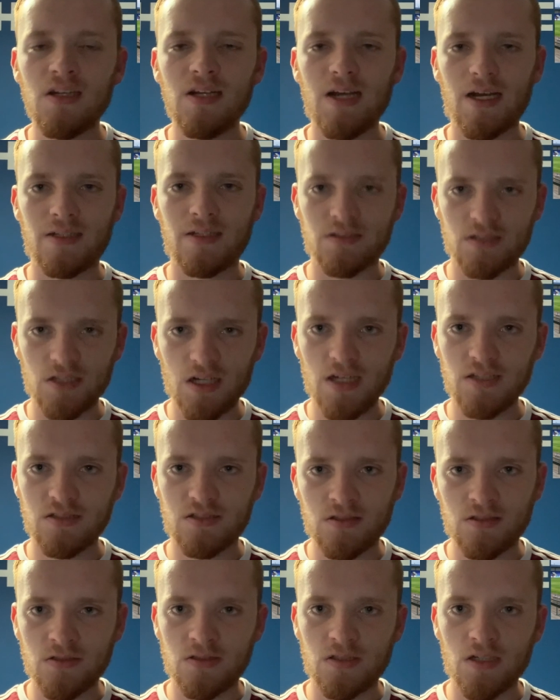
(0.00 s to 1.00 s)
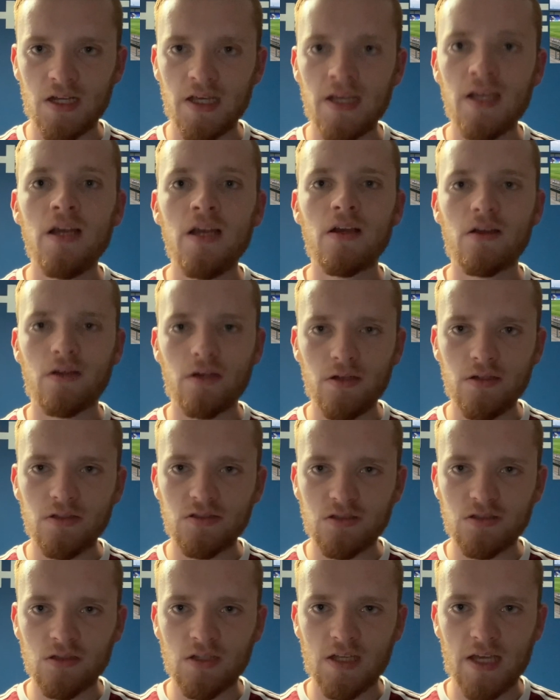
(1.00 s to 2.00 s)
And lastly,
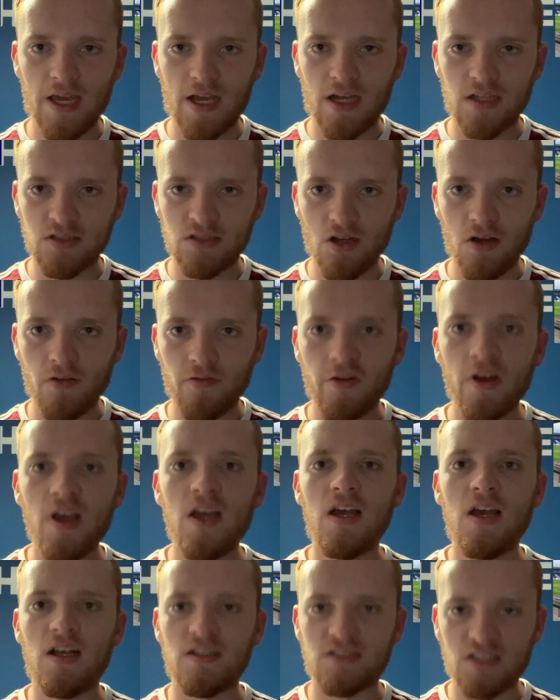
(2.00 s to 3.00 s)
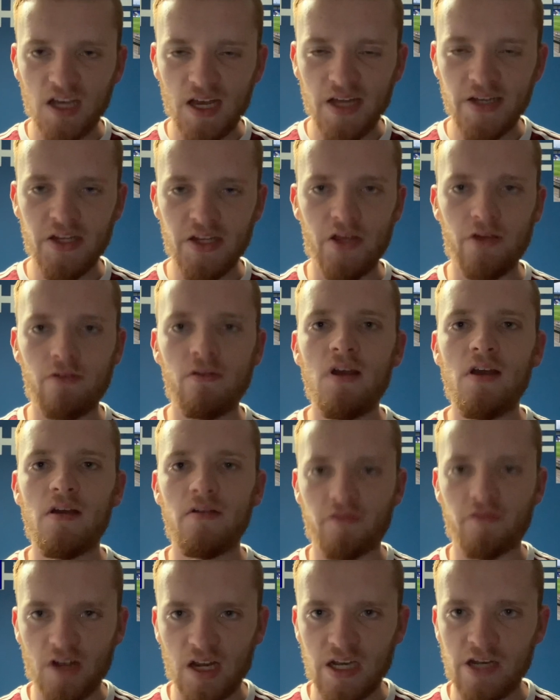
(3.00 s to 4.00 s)
Curzon kicked off their new
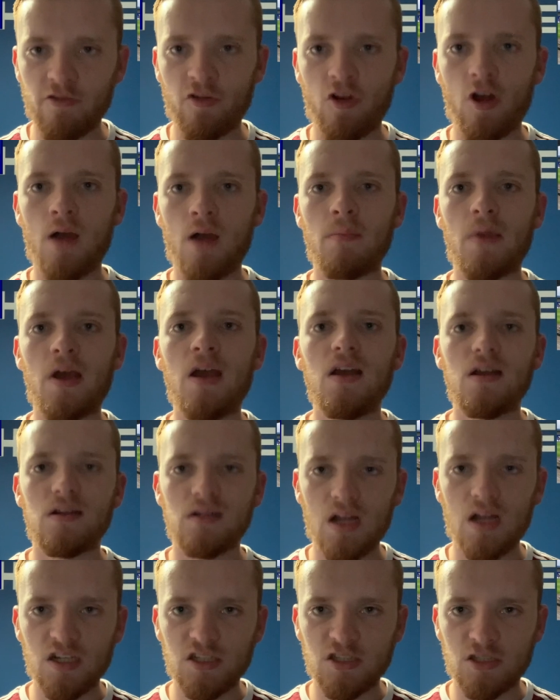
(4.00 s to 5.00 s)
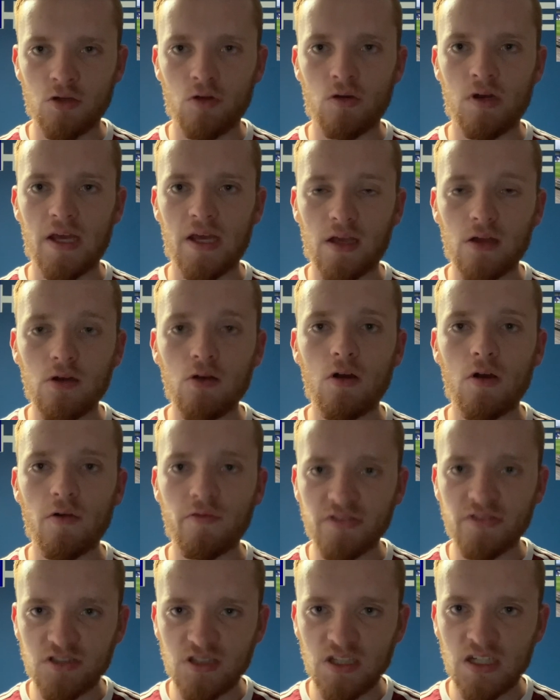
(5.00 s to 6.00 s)
Vanarama National League
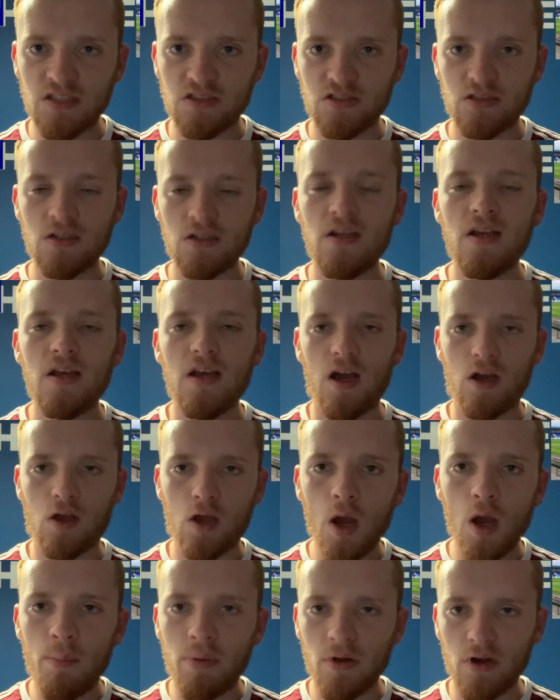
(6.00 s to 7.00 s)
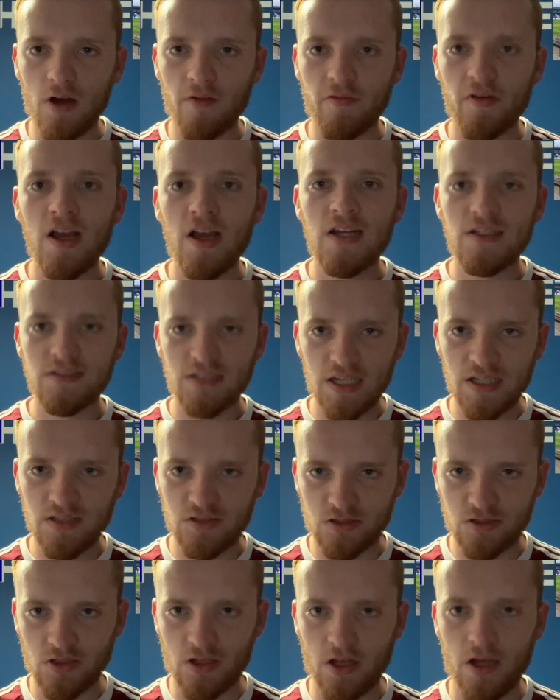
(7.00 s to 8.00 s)
North season a couple of
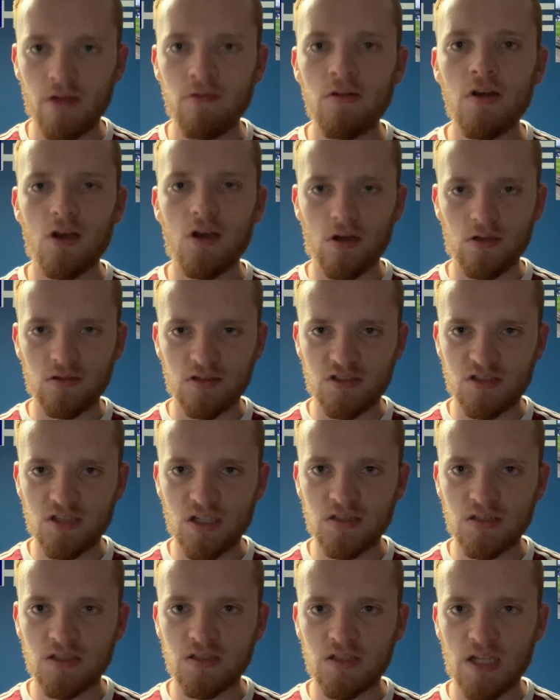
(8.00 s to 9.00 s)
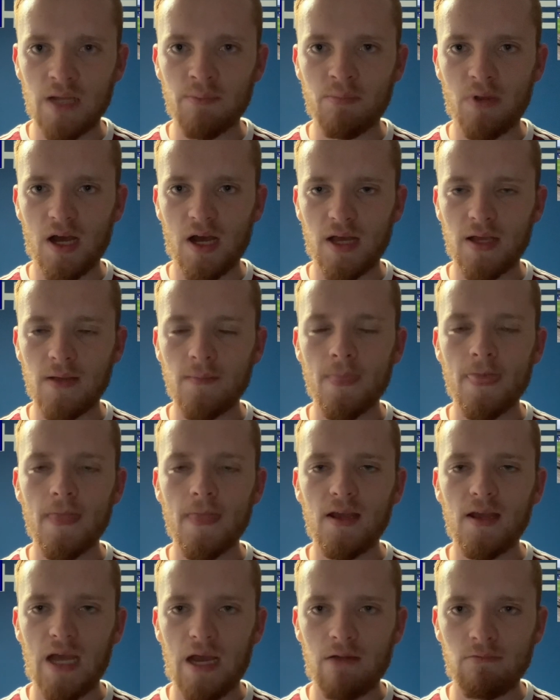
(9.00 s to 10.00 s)
days ago on Saturday by
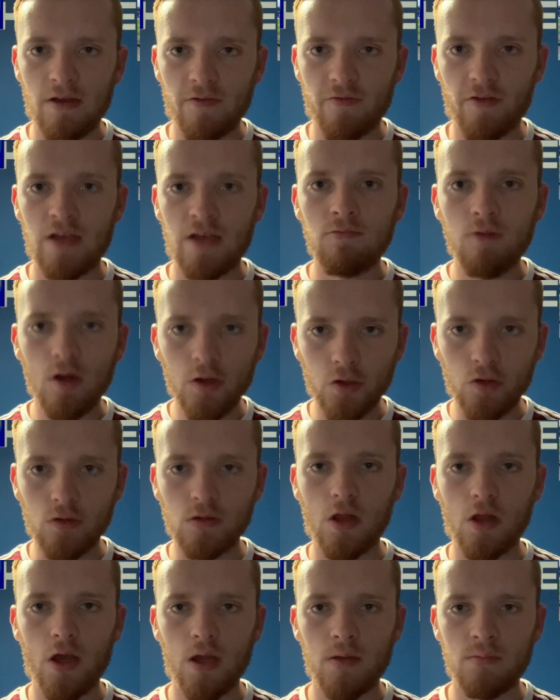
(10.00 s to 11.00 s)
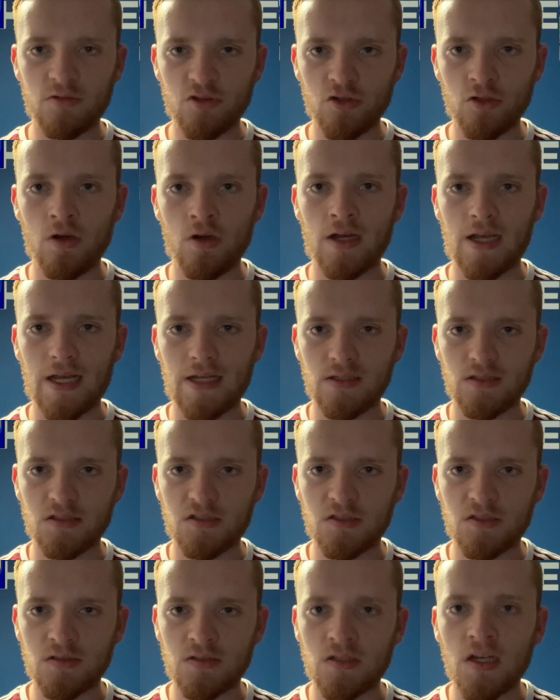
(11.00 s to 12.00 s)
with a 1-1 home draw
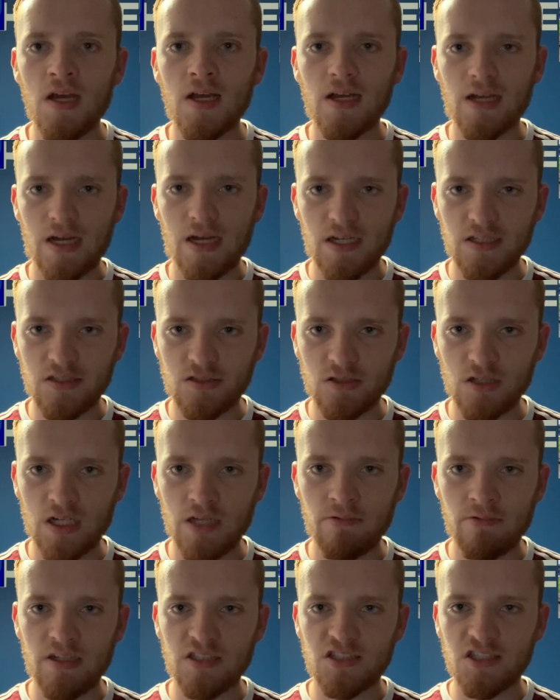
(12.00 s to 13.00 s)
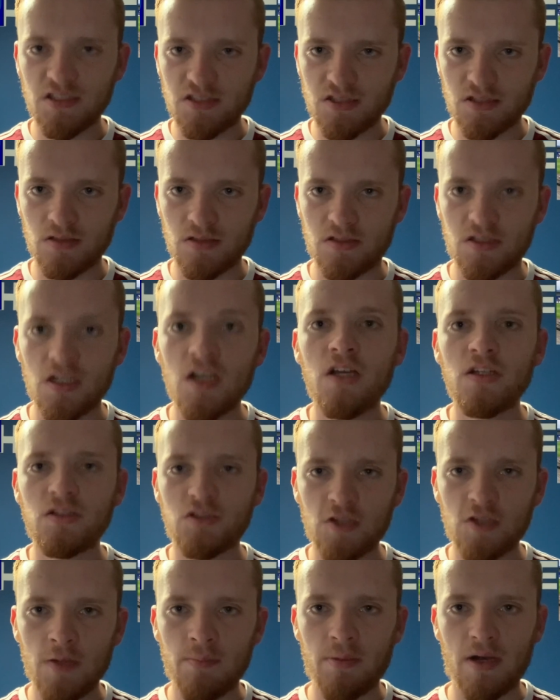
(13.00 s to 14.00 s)
against Geisley, which isn't
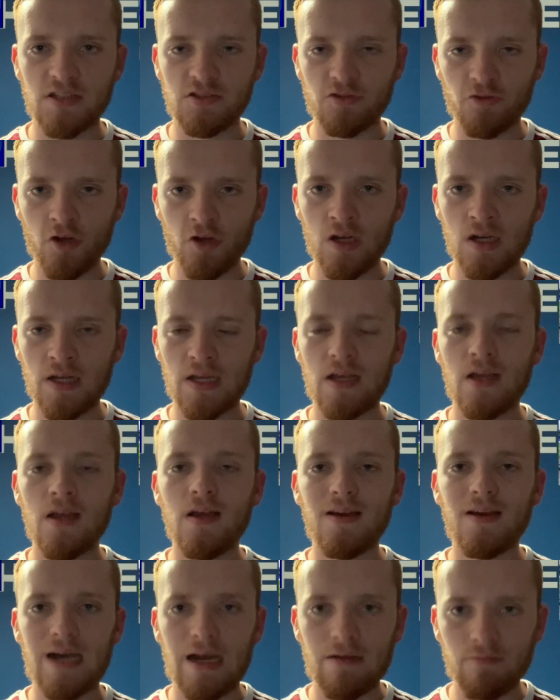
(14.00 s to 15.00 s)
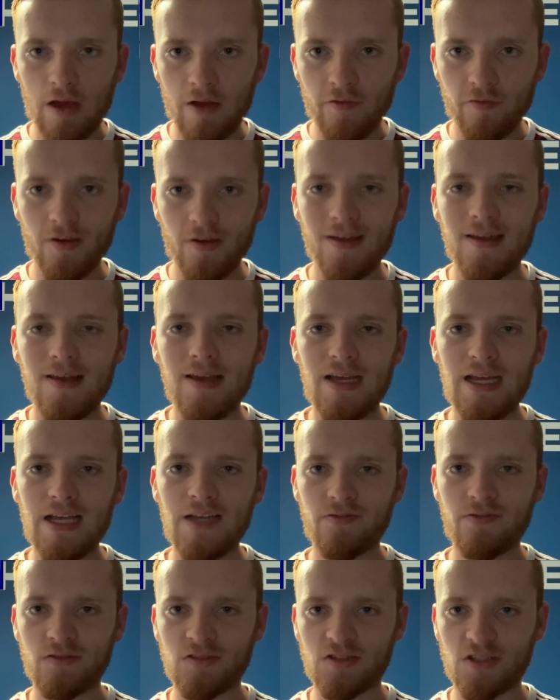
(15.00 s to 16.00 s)
too bad really. However,
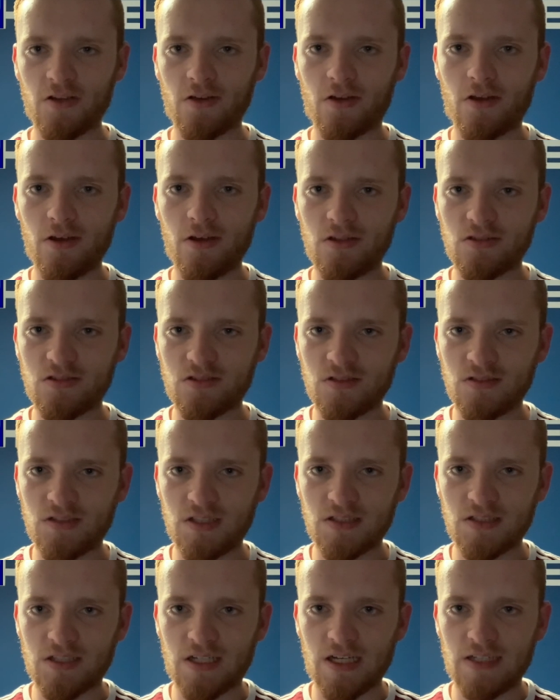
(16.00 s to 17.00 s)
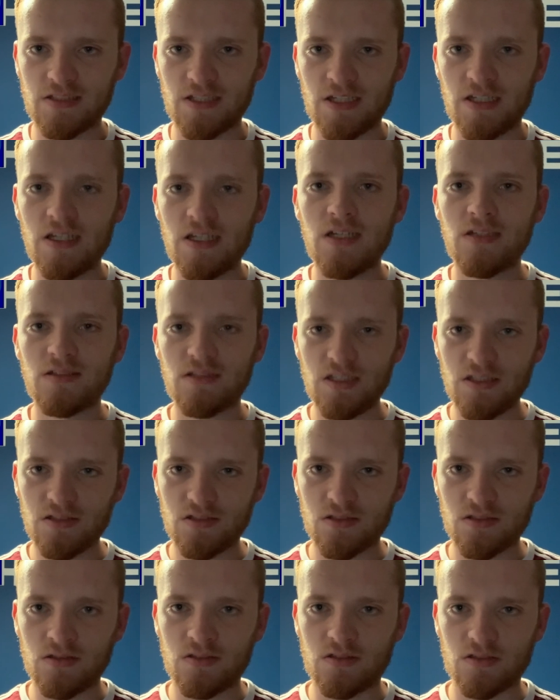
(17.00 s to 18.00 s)
even though Curzon did get a
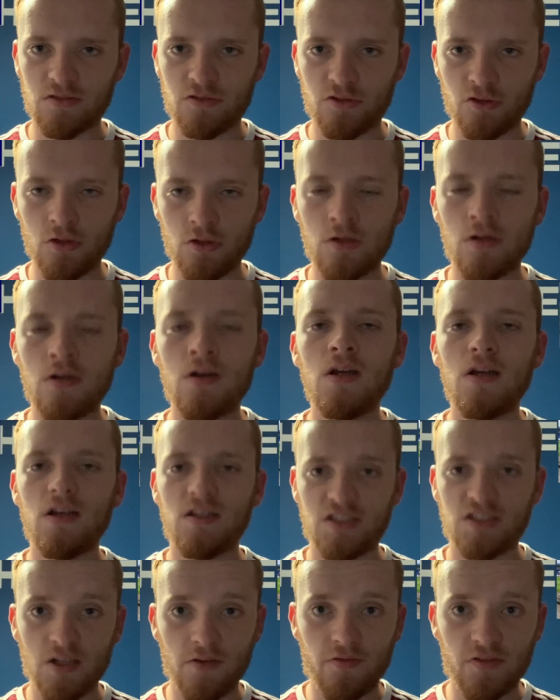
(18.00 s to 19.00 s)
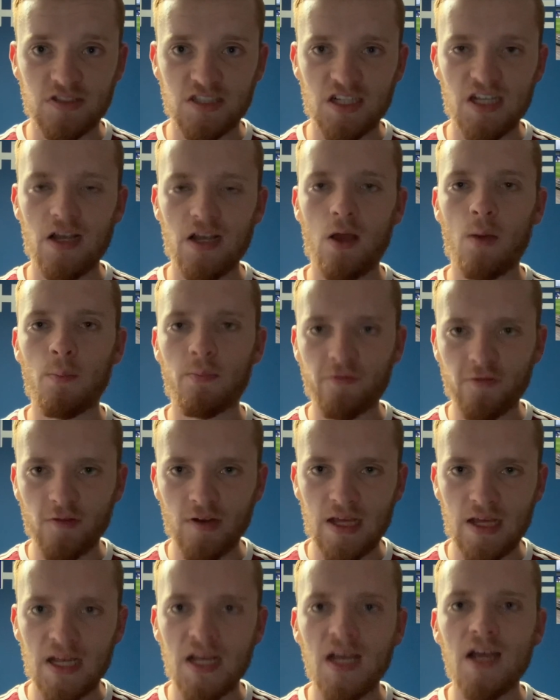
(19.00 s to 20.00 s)
decent draw the other day,
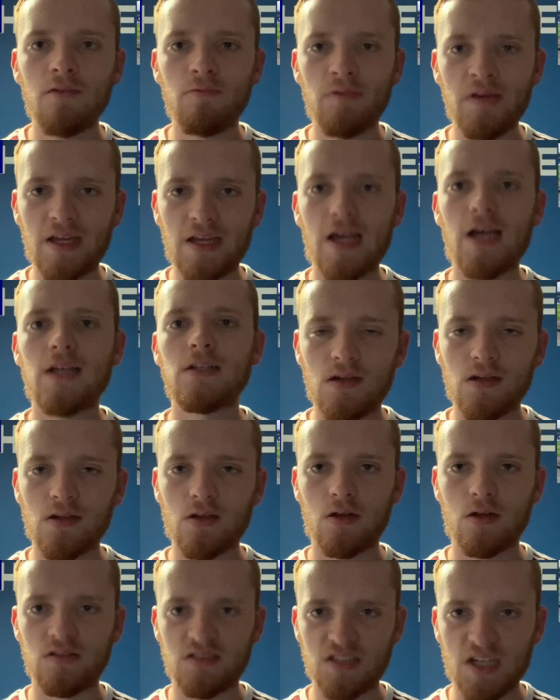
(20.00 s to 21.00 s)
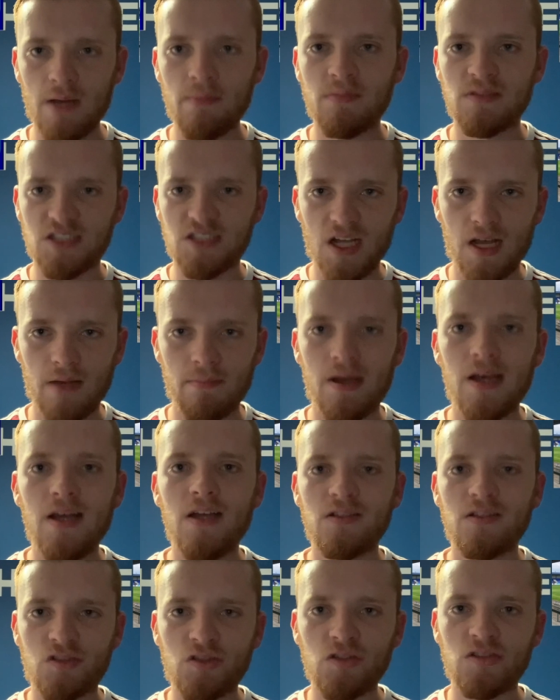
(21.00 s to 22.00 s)
hopefully we can condemn them
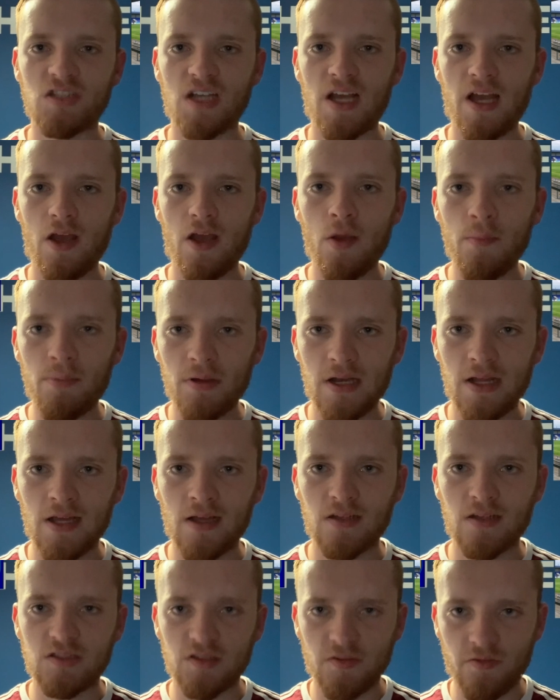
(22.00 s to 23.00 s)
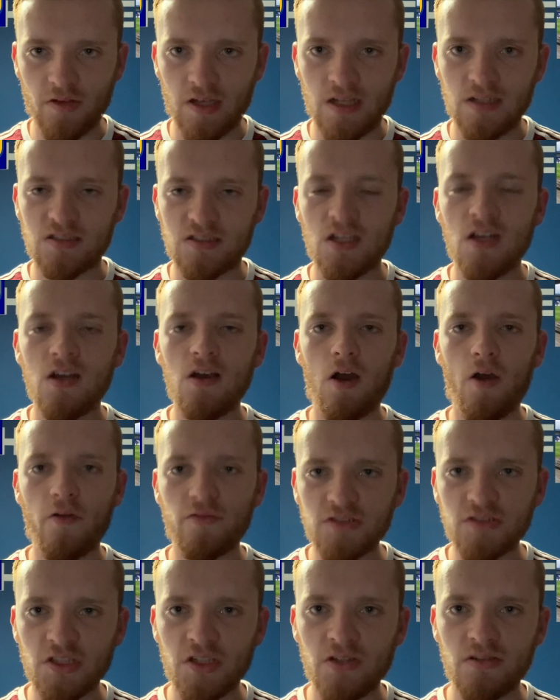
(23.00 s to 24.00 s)
to their opening defeat
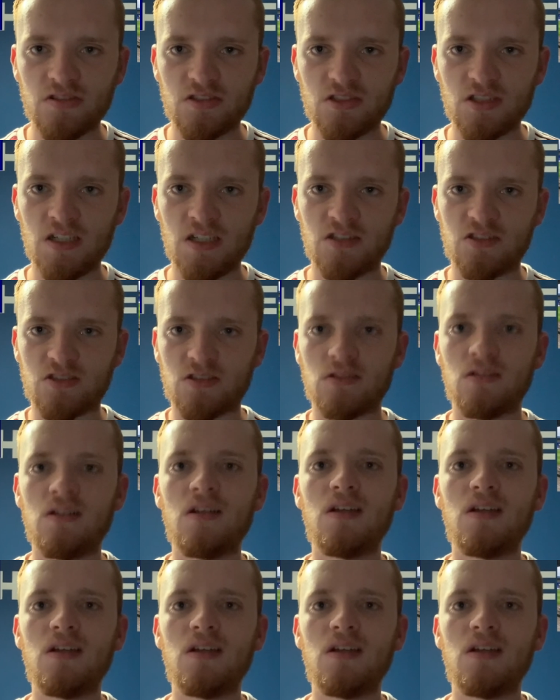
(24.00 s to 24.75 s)
of the new season